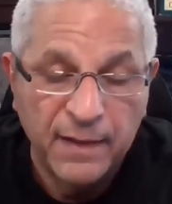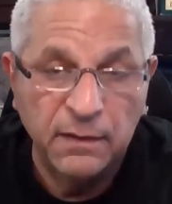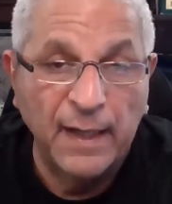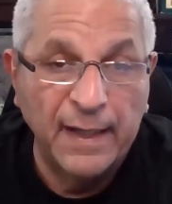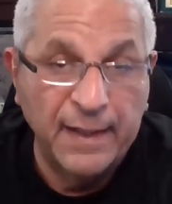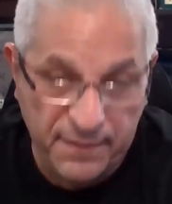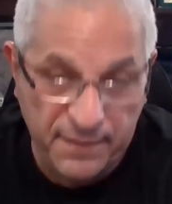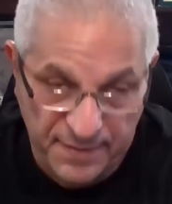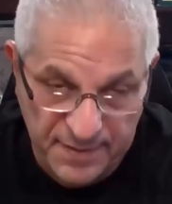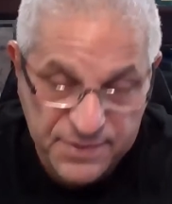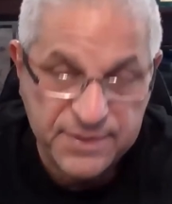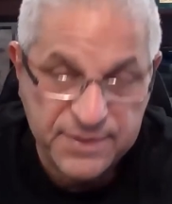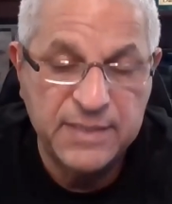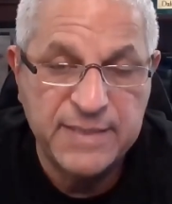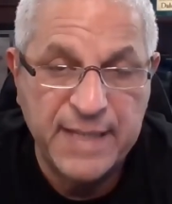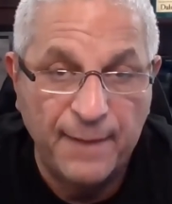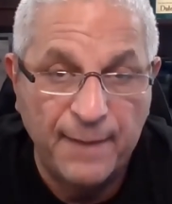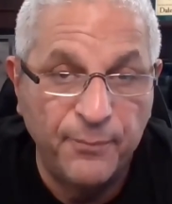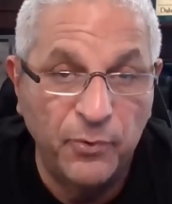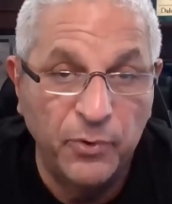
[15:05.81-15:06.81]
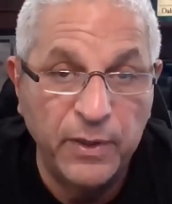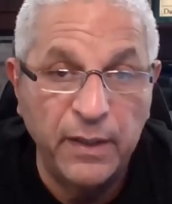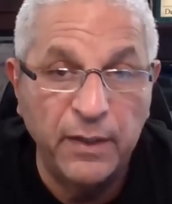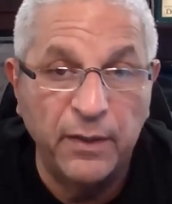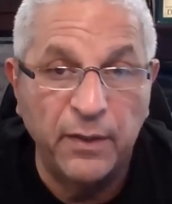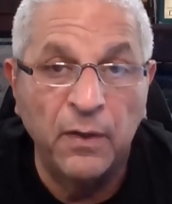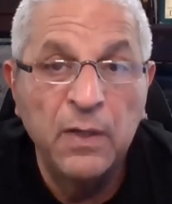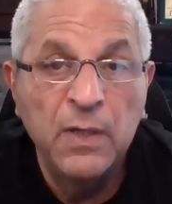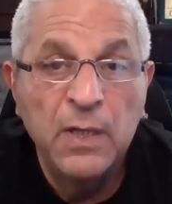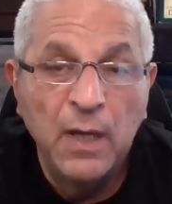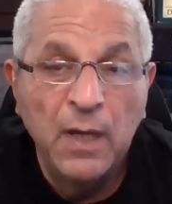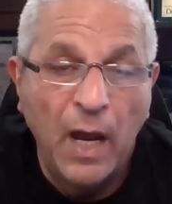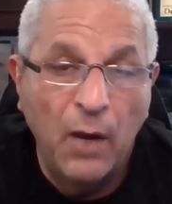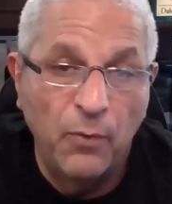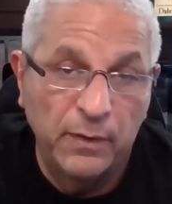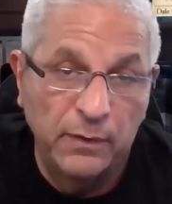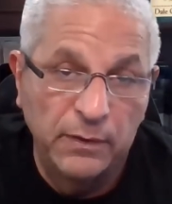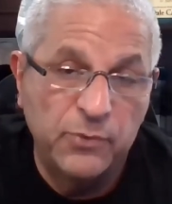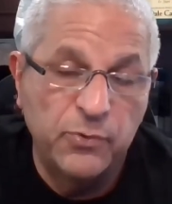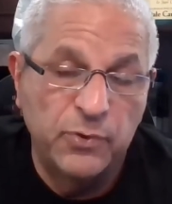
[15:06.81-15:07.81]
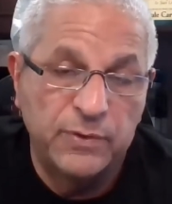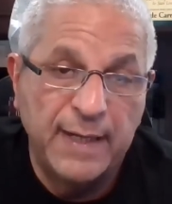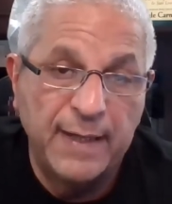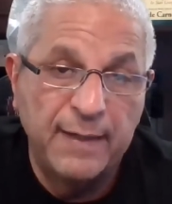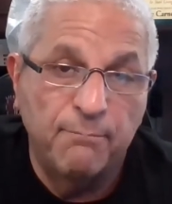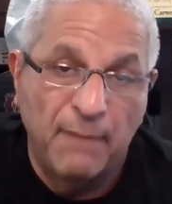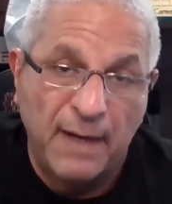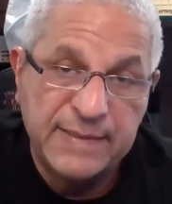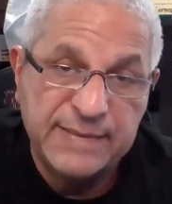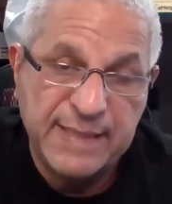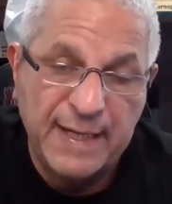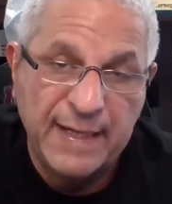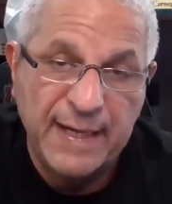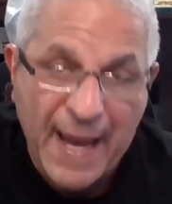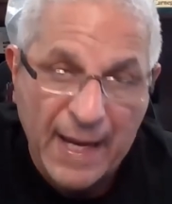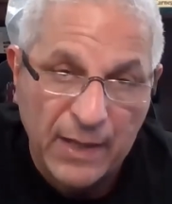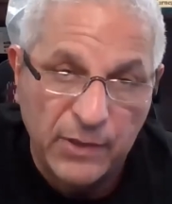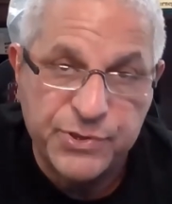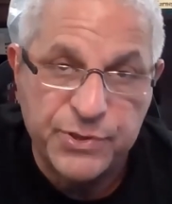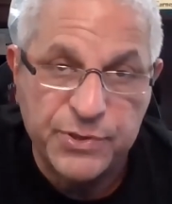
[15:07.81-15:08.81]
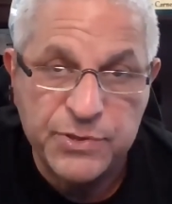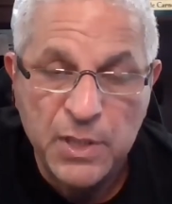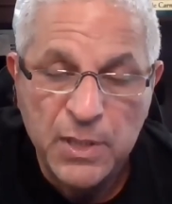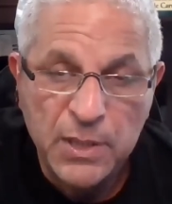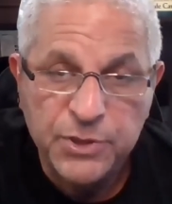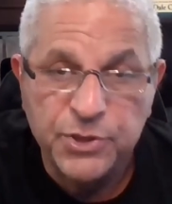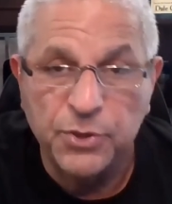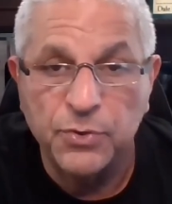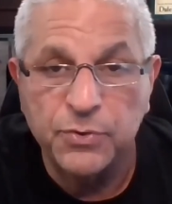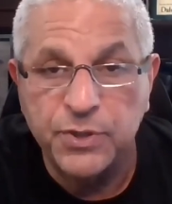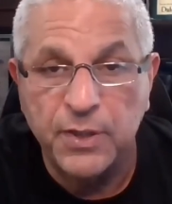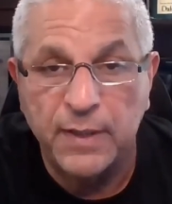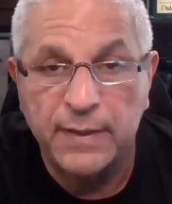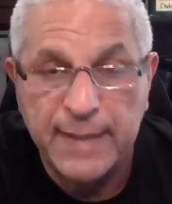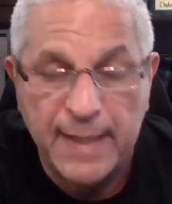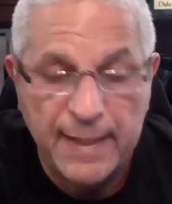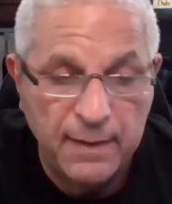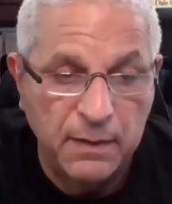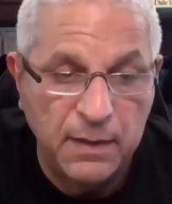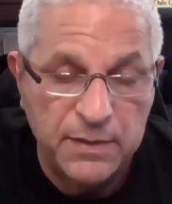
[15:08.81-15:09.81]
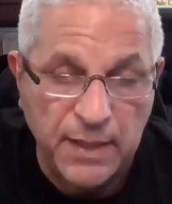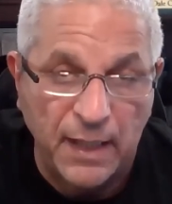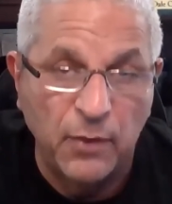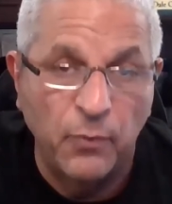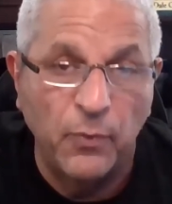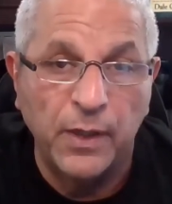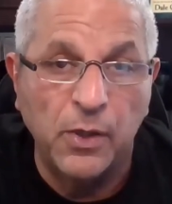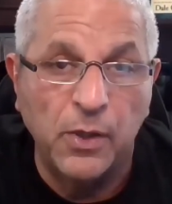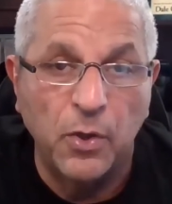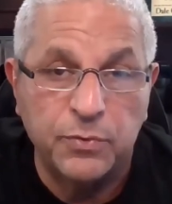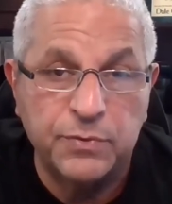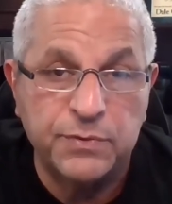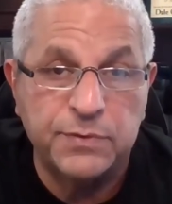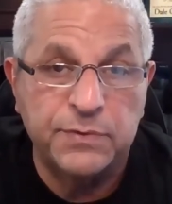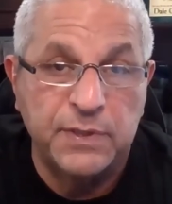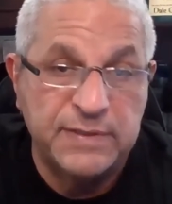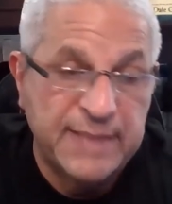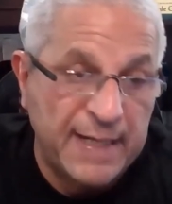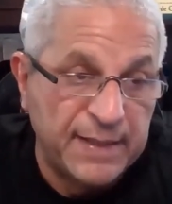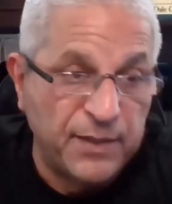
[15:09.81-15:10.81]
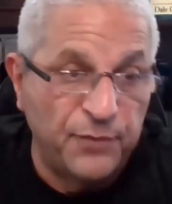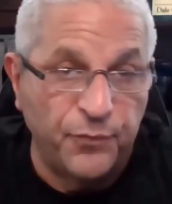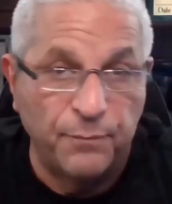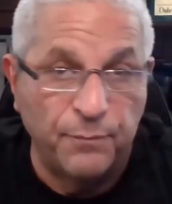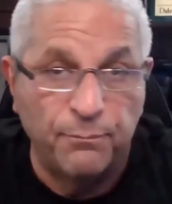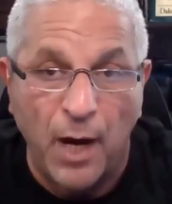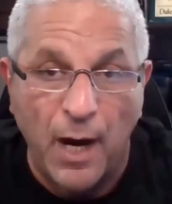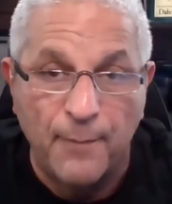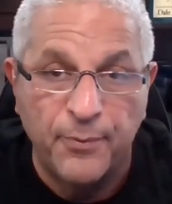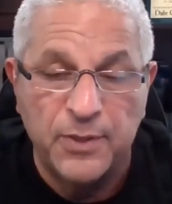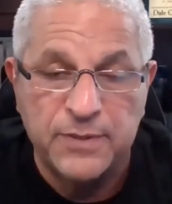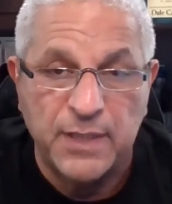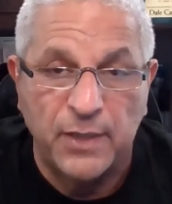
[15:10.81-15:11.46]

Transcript: Like this example here, I want to liquidate my 10 houses to, take because I don't want to go to 10 different properties.